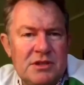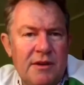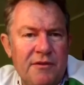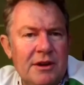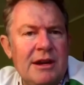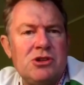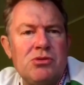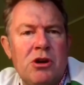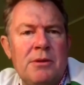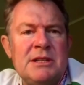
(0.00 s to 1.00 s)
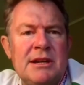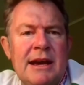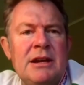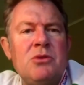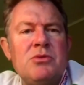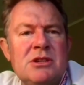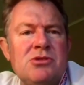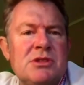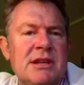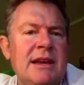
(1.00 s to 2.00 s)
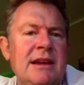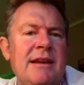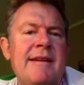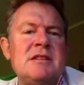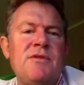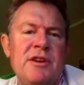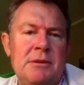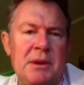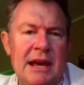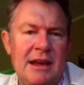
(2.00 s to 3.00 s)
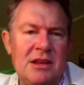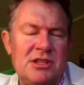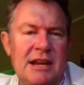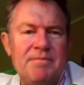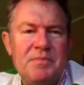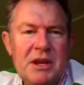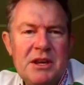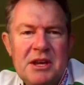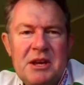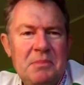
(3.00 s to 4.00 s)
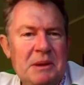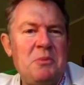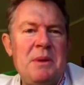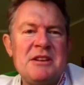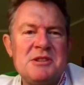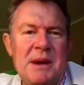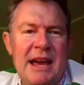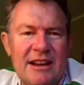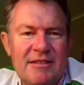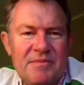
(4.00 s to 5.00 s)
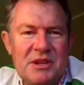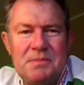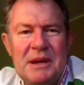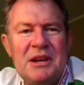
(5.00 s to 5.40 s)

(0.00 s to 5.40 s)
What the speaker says: a financial commentator, it was interesting getting his feedback. He said, people bounce back. There's been